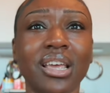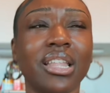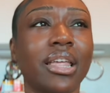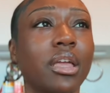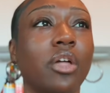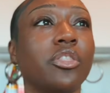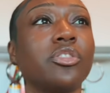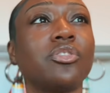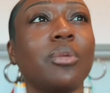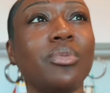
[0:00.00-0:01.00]
Like,
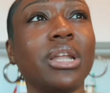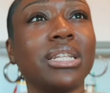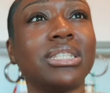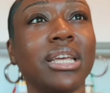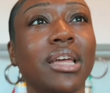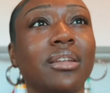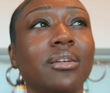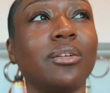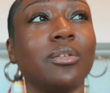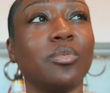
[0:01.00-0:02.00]
someone had said,
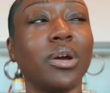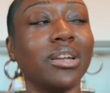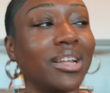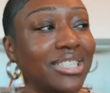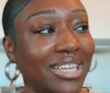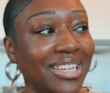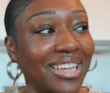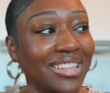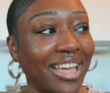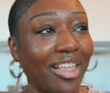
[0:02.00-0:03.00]
why did I say it
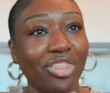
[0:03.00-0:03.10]
like that?